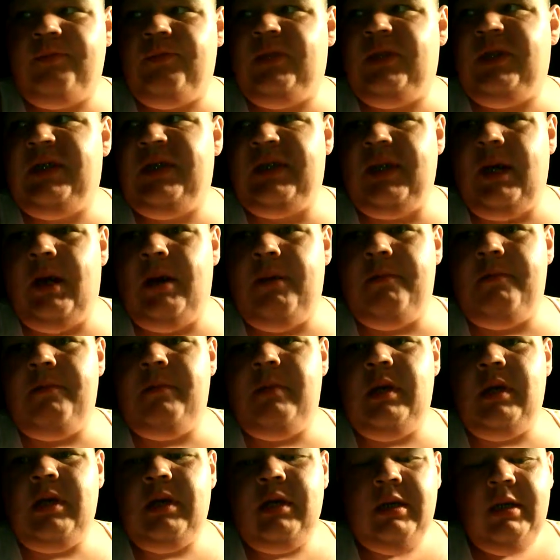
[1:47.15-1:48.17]

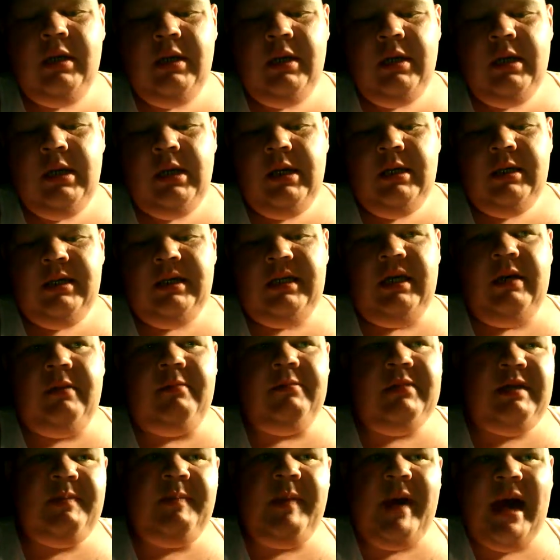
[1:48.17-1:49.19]
Some
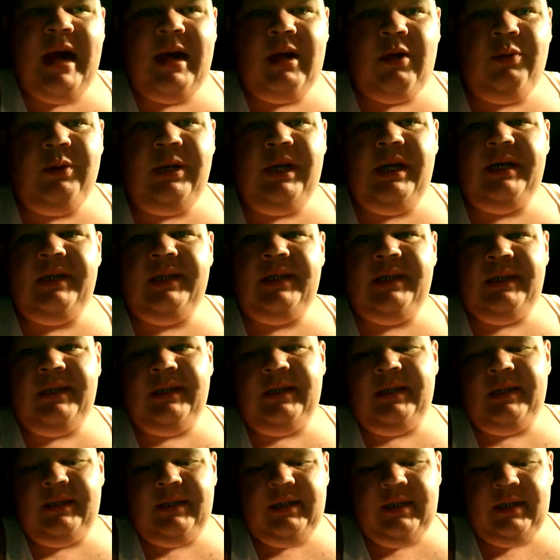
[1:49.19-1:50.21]

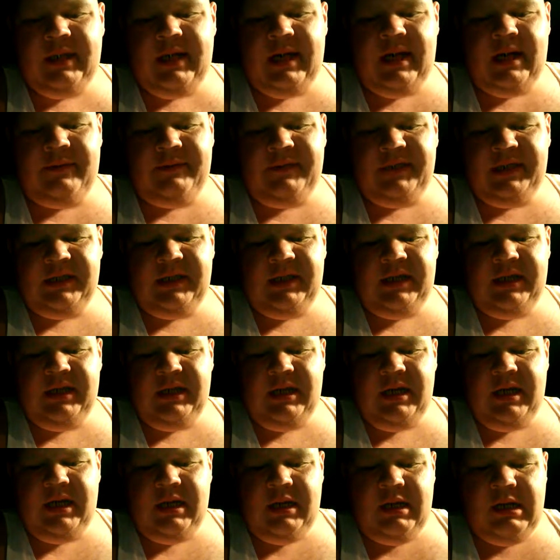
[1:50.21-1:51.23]
tobacconists that I've
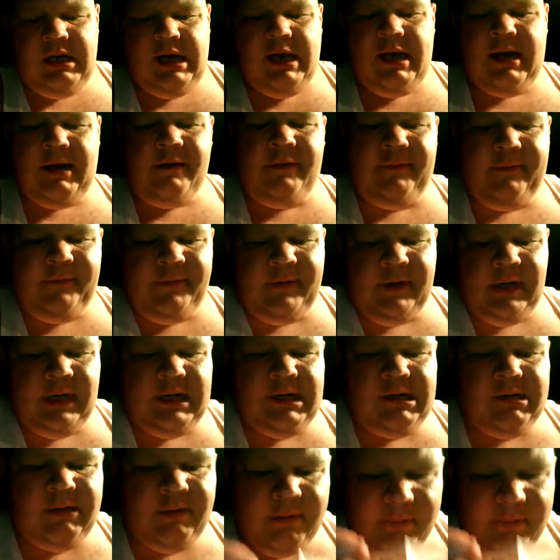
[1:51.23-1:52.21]
seen have